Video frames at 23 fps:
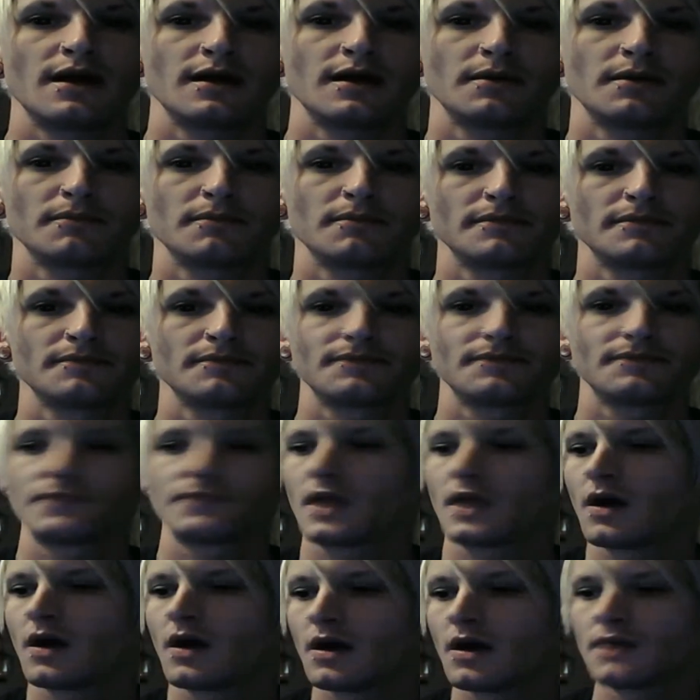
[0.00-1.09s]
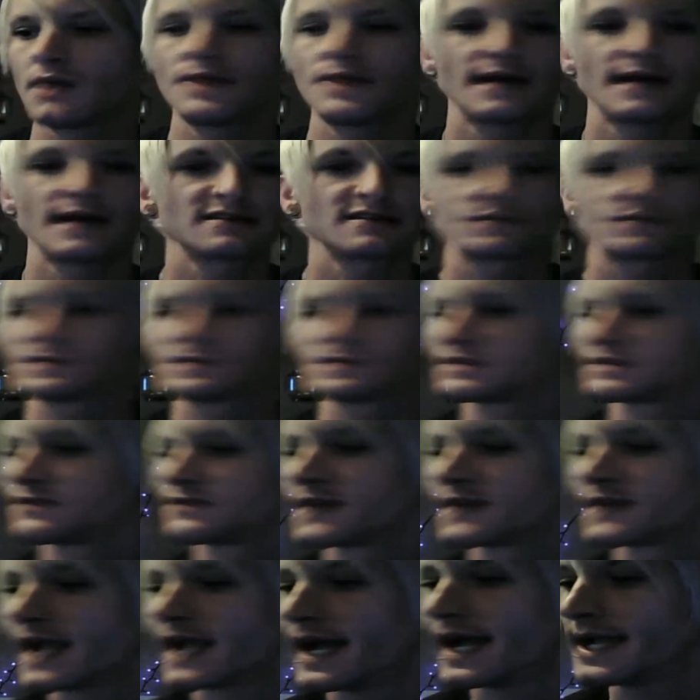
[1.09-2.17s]
um, on that
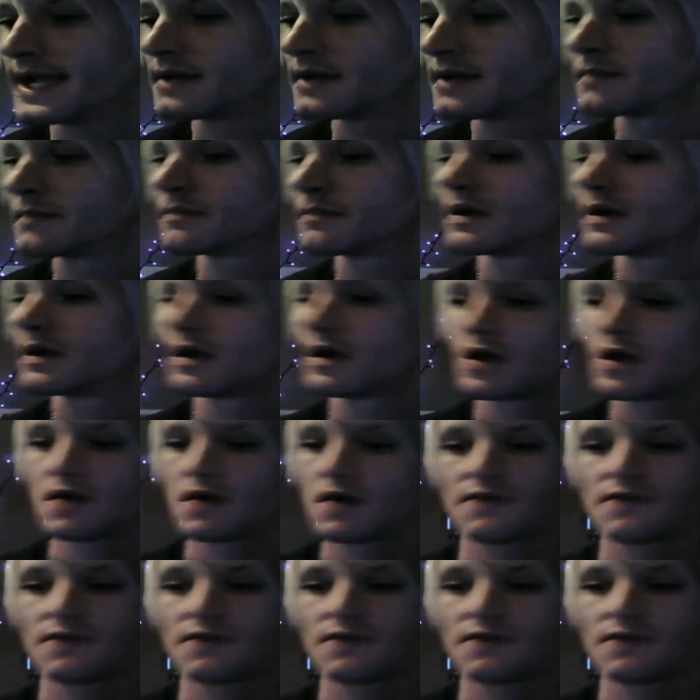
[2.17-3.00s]
specific item